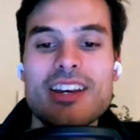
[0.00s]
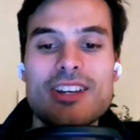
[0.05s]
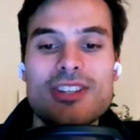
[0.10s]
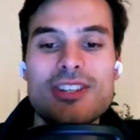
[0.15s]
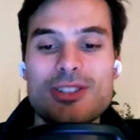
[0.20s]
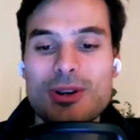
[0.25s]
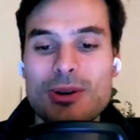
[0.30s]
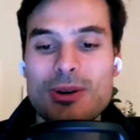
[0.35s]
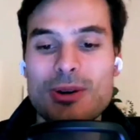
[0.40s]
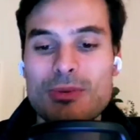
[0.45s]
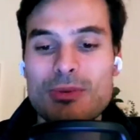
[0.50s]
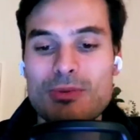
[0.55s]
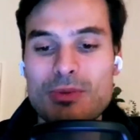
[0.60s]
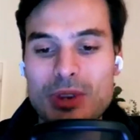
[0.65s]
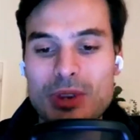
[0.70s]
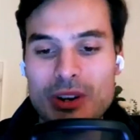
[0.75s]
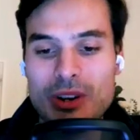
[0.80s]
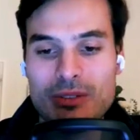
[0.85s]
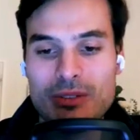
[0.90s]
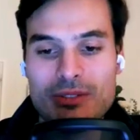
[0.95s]
So,
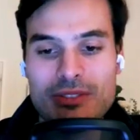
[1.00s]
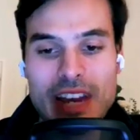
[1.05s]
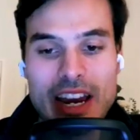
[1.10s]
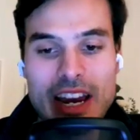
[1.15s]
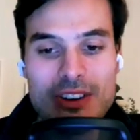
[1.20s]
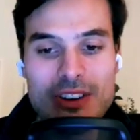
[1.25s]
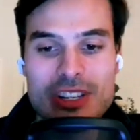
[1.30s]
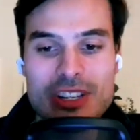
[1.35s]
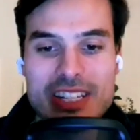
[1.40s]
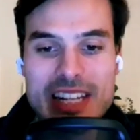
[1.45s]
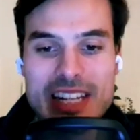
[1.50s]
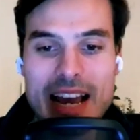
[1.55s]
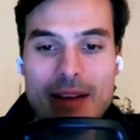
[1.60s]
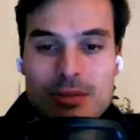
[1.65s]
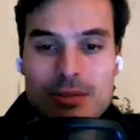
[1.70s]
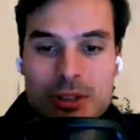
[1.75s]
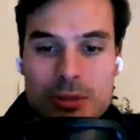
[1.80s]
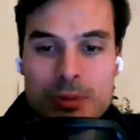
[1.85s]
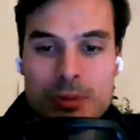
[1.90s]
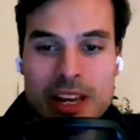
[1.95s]
very
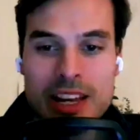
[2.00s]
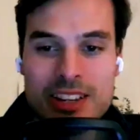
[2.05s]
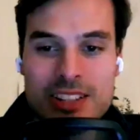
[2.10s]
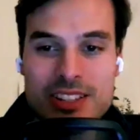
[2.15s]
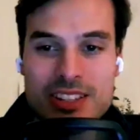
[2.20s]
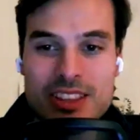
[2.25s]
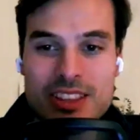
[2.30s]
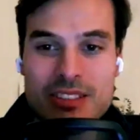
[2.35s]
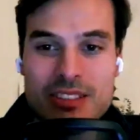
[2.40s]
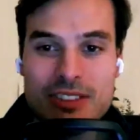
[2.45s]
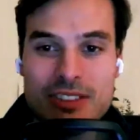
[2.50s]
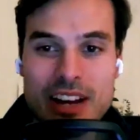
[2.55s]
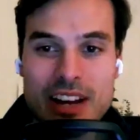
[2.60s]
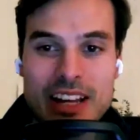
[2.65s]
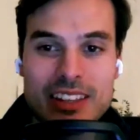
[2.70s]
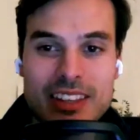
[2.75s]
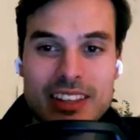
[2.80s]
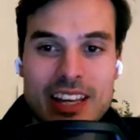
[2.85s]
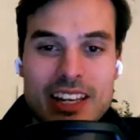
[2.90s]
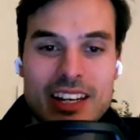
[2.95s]
established players. And the
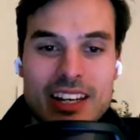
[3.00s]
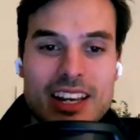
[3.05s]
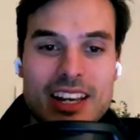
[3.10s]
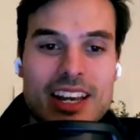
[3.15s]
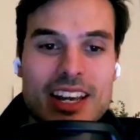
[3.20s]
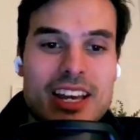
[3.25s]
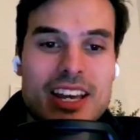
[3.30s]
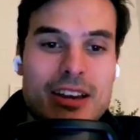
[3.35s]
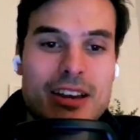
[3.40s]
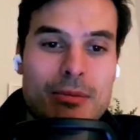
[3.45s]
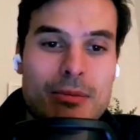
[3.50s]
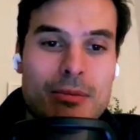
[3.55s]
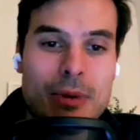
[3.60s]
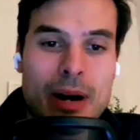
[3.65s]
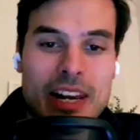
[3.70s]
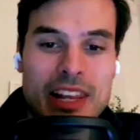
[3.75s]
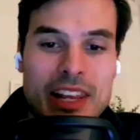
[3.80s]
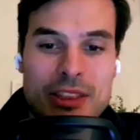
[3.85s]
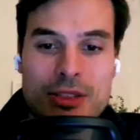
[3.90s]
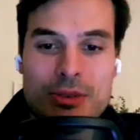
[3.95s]
fact that
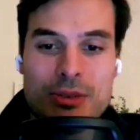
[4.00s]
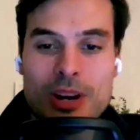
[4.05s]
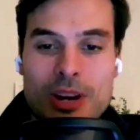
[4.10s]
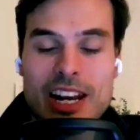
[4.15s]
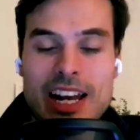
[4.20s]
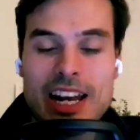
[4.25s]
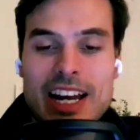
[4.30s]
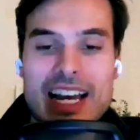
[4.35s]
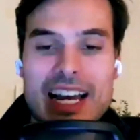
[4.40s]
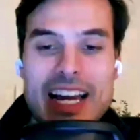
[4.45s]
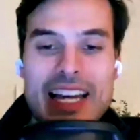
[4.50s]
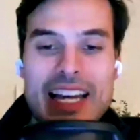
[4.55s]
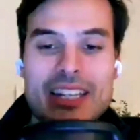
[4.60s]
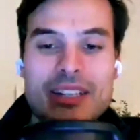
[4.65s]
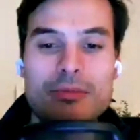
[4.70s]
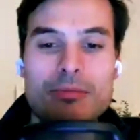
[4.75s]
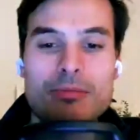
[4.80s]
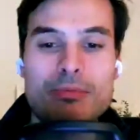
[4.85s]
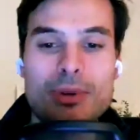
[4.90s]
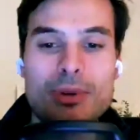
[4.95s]
Valenzuela
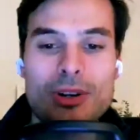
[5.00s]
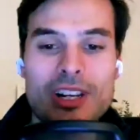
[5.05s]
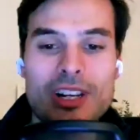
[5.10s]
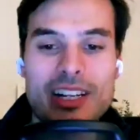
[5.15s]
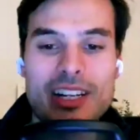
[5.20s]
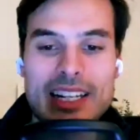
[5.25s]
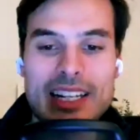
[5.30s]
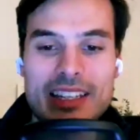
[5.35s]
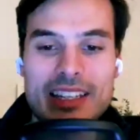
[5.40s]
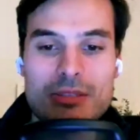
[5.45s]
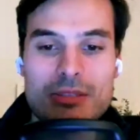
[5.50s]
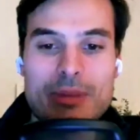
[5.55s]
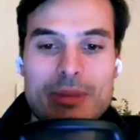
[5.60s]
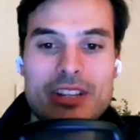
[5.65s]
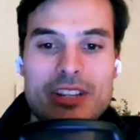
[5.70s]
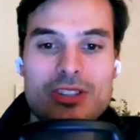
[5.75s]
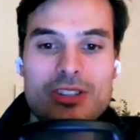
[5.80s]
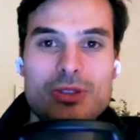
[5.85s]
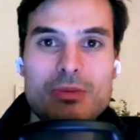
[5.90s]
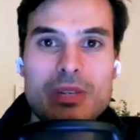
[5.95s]
and Paul Hernandez
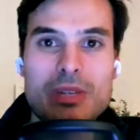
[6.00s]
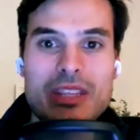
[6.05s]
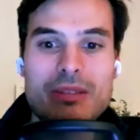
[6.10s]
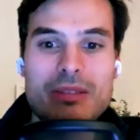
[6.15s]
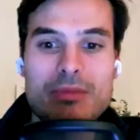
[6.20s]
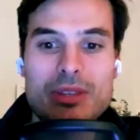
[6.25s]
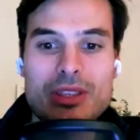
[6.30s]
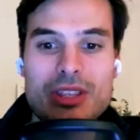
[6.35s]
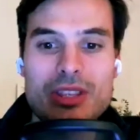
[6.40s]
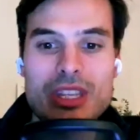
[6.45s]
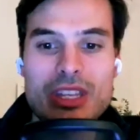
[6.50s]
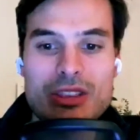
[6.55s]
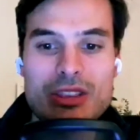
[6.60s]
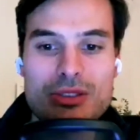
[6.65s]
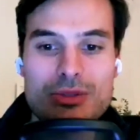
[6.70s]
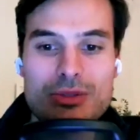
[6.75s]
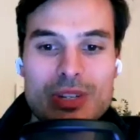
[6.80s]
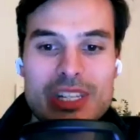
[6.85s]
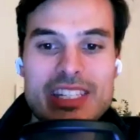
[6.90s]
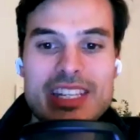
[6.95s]
managed to beat them in
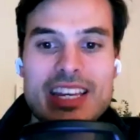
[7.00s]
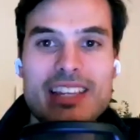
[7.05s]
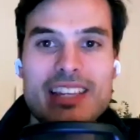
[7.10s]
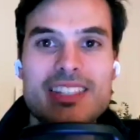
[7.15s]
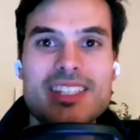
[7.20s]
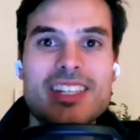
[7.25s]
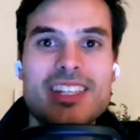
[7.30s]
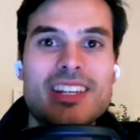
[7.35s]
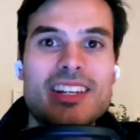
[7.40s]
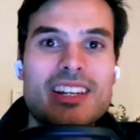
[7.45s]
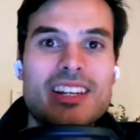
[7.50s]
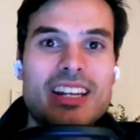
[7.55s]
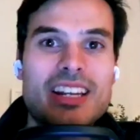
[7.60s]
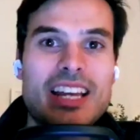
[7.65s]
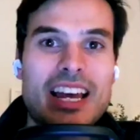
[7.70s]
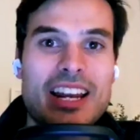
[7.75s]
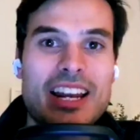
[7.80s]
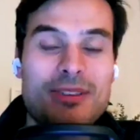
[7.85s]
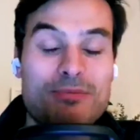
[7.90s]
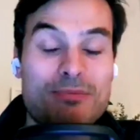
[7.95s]
3 sets and
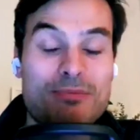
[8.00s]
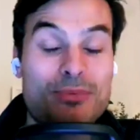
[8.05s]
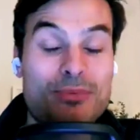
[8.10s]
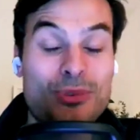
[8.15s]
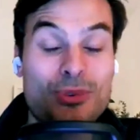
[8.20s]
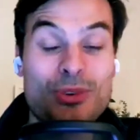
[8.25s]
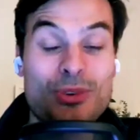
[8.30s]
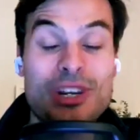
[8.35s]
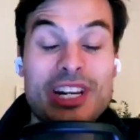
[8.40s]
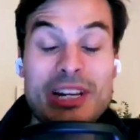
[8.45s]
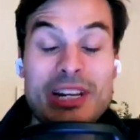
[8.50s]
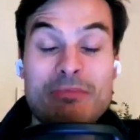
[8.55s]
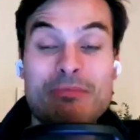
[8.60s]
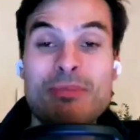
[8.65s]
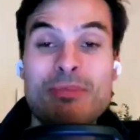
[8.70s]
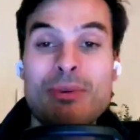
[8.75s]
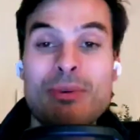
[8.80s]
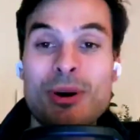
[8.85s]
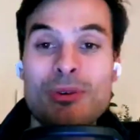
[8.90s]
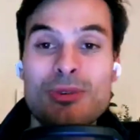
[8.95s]
really
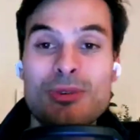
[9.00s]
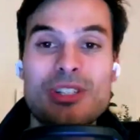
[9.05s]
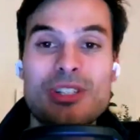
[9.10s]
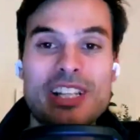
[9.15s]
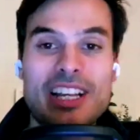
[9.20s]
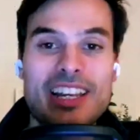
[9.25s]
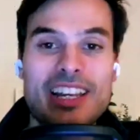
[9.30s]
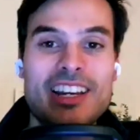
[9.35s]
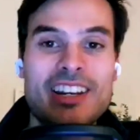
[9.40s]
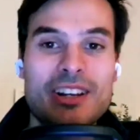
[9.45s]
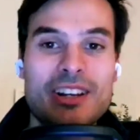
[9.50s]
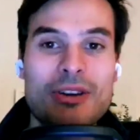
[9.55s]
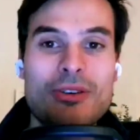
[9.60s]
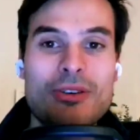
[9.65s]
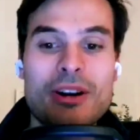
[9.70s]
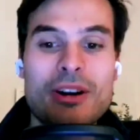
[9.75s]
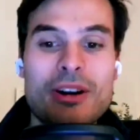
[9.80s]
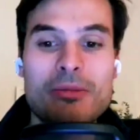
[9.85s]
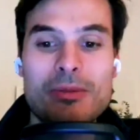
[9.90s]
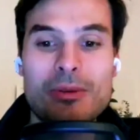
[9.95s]
pose like an
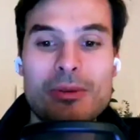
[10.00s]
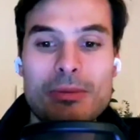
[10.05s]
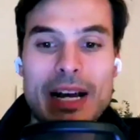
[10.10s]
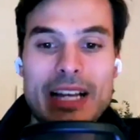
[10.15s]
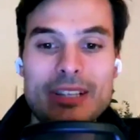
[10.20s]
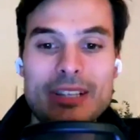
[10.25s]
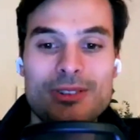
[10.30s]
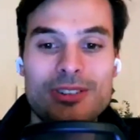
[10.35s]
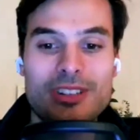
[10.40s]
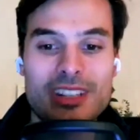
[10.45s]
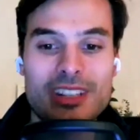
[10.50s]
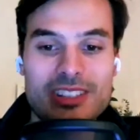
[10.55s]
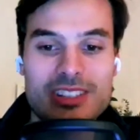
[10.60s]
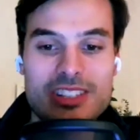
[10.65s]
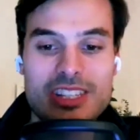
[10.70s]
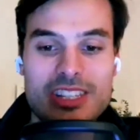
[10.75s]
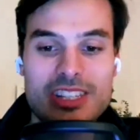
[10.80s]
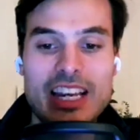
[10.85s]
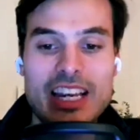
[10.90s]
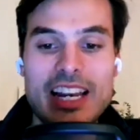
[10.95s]
incredible battle against
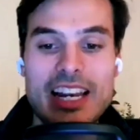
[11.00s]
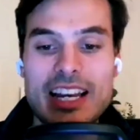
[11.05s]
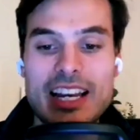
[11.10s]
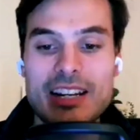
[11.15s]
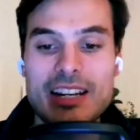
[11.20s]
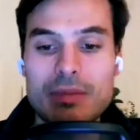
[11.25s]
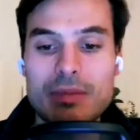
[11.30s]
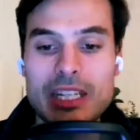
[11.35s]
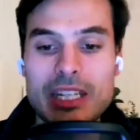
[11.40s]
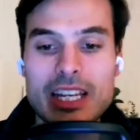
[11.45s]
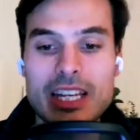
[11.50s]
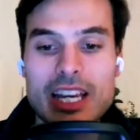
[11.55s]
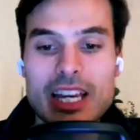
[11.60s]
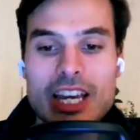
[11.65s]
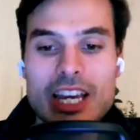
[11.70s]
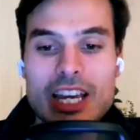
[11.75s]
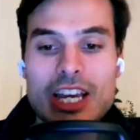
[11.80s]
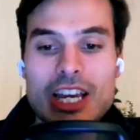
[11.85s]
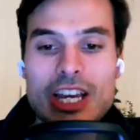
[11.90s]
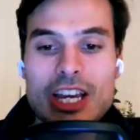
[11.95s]
Chingalan. I mean,
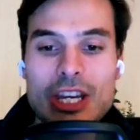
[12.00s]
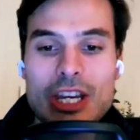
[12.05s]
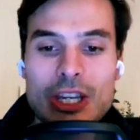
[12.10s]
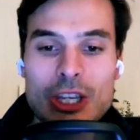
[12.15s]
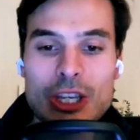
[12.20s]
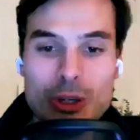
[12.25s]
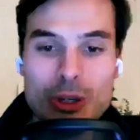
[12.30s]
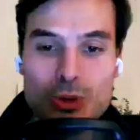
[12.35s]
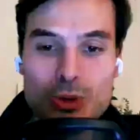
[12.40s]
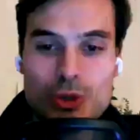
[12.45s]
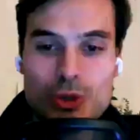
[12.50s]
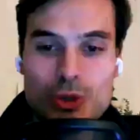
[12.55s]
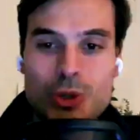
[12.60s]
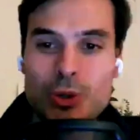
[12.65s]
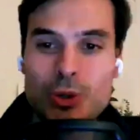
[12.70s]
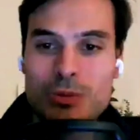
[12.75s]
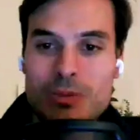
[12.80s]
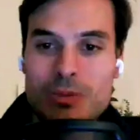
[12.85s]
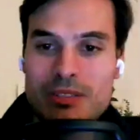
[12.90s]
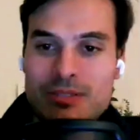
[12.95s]
huge
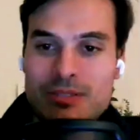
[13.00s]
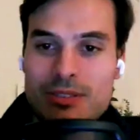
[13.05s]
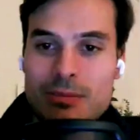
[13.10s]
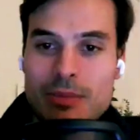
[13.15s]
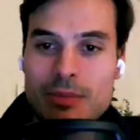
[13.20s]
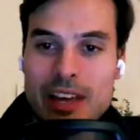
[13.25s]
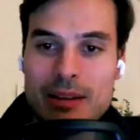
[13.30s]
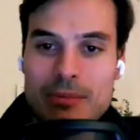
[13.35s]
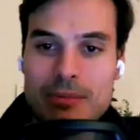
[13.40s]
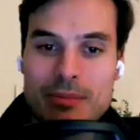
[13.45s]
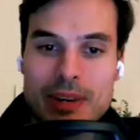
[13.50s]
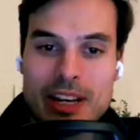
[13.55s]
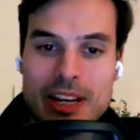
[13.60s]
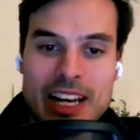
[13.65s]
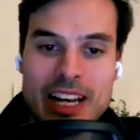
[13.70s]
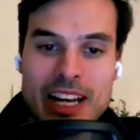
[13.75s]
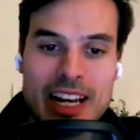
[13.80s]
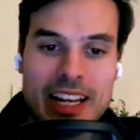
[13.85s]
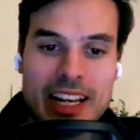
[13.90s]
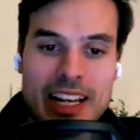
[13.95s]
tournament from them,
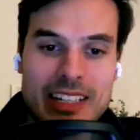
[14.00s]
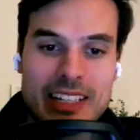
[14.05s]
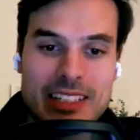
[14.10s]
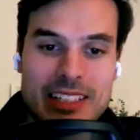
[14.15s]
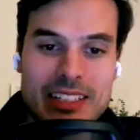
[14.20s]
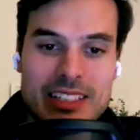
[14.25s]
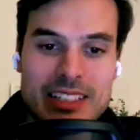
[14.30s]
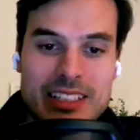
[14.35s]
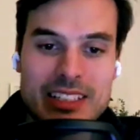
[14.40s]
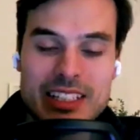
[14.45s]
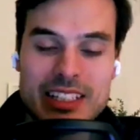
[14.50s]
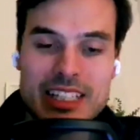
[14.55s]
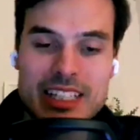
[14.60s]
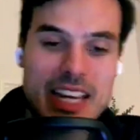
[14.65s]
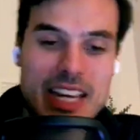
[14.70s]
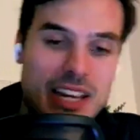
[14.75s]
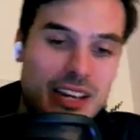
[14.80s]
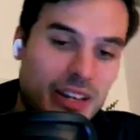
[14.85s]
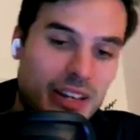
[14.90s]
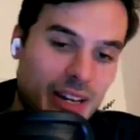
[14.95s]
and
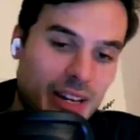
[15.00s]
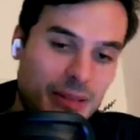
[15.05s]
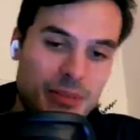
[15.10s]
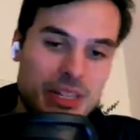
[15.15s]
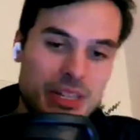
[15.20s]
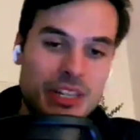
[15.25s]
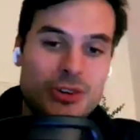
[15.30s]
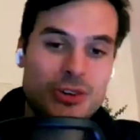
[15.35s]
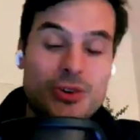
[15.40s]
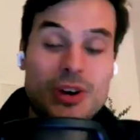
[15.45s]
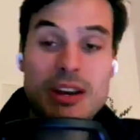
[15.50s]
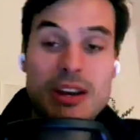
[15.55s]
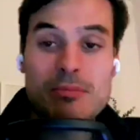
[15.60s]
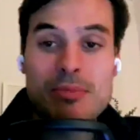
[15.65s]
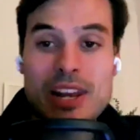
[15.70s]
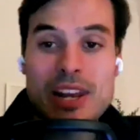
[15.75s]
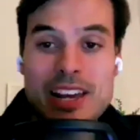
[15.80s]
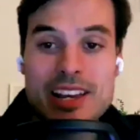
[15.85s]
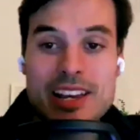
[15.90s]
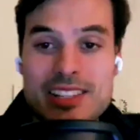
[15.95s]
yeah, I mean, great
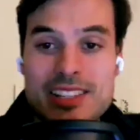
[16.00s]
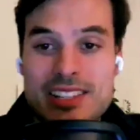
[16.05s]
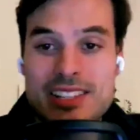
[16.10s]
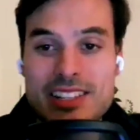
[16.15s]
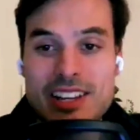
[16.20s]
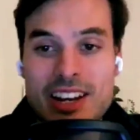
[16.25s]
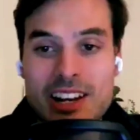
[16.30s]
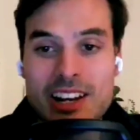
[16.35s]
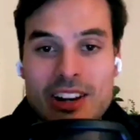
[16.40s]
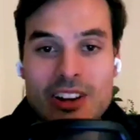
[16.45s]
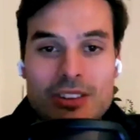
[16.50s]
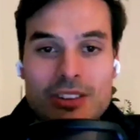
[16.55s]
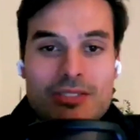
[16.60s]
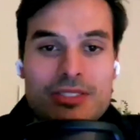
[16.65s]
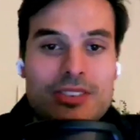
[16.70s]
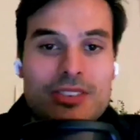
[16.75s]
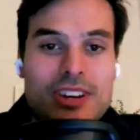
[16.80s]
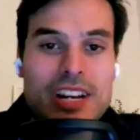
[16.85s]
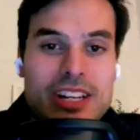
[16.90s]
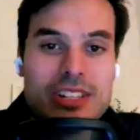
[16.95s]
players. I love
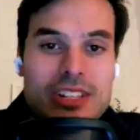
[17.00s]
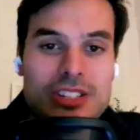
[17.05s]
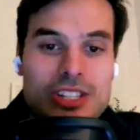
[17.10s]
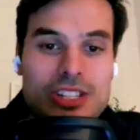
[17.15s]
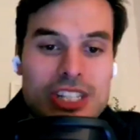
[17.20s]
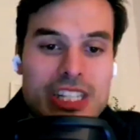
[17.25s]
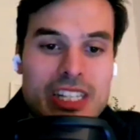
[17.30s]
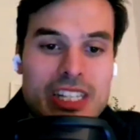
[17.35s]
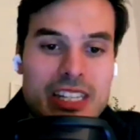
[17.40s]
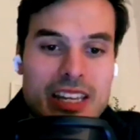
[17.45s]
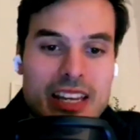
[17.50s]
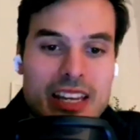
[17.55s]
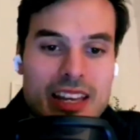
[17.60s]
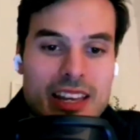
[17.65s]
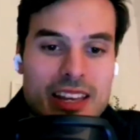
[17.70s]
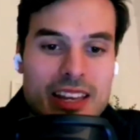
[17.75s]
their energy.